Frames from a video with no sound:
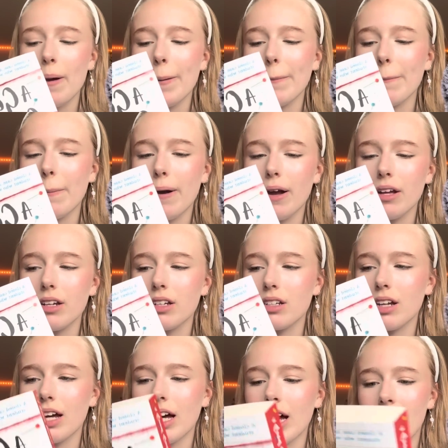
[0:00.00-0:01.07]
but
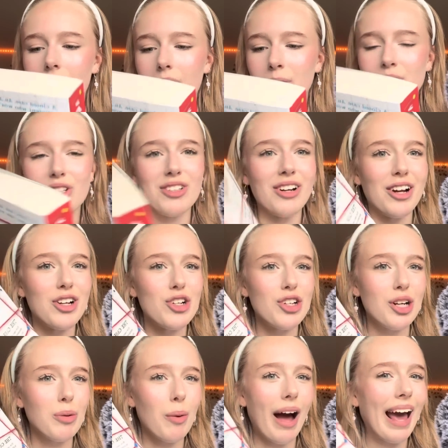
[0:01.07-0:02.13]
I'm just not sure
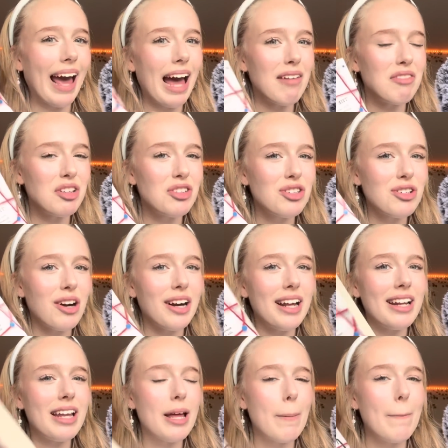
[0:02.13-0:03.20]
why I haven't started
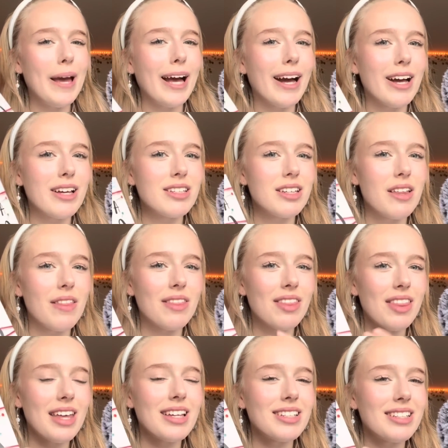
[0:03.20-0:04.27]
it, because
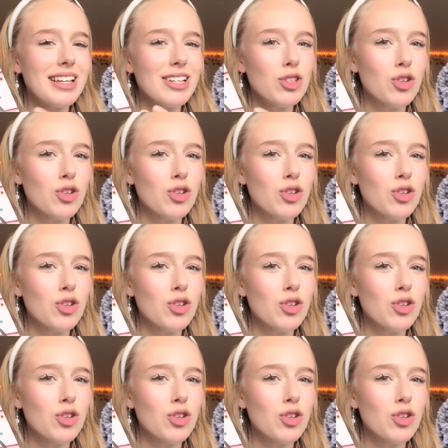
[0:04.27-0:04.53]
this is so